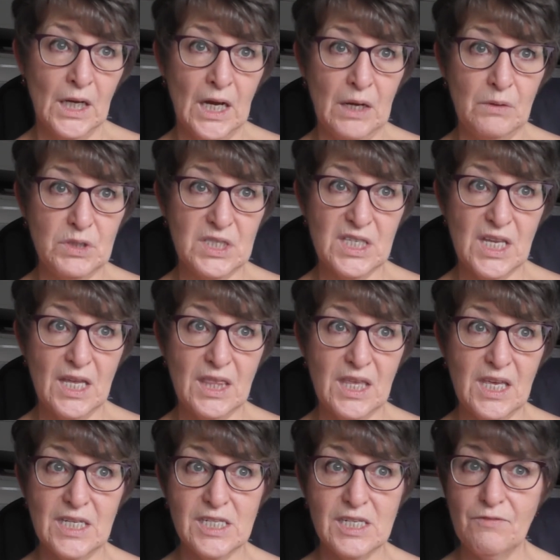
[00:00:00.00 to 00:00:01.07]
I would say
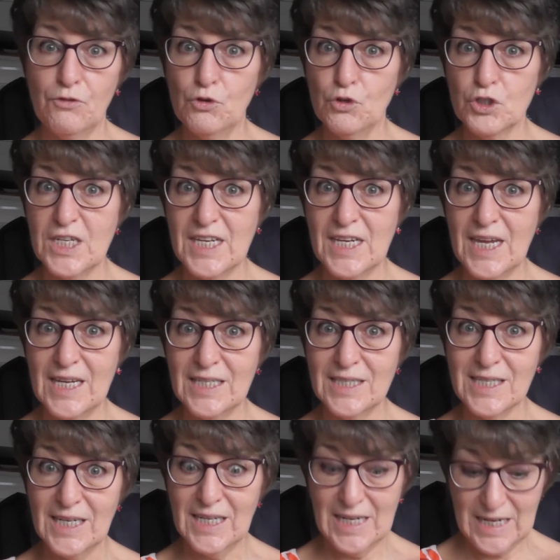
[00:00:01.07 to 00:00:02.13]
30-40
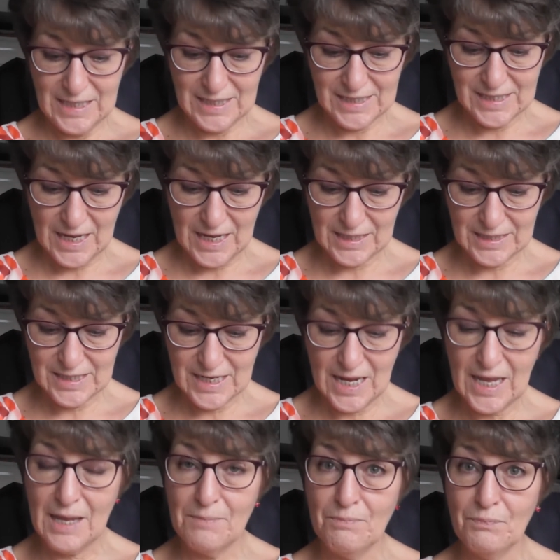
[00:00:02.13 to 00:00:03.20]
years at least that
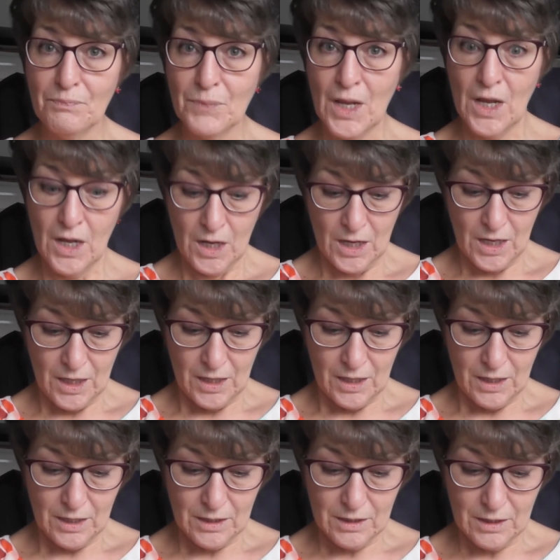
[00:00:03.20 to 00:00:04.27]
a
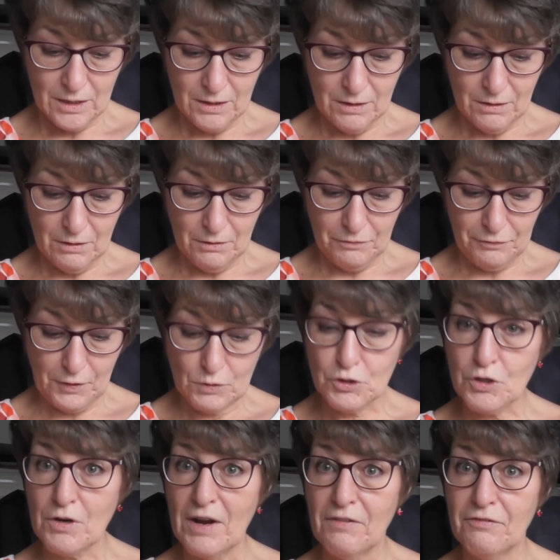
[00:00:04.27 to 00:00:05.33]

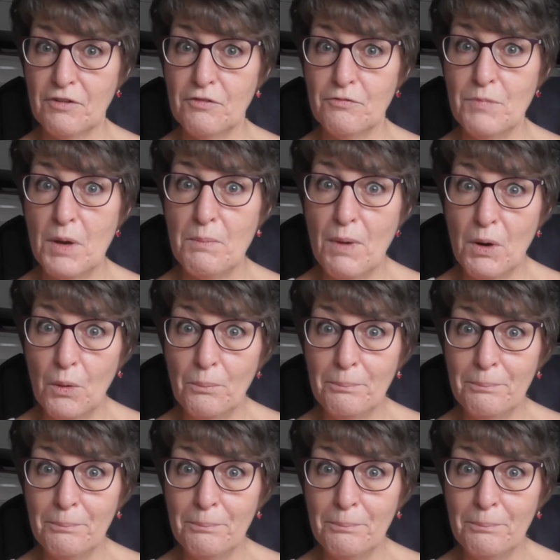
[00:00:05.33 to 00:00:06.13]
photograph of my mum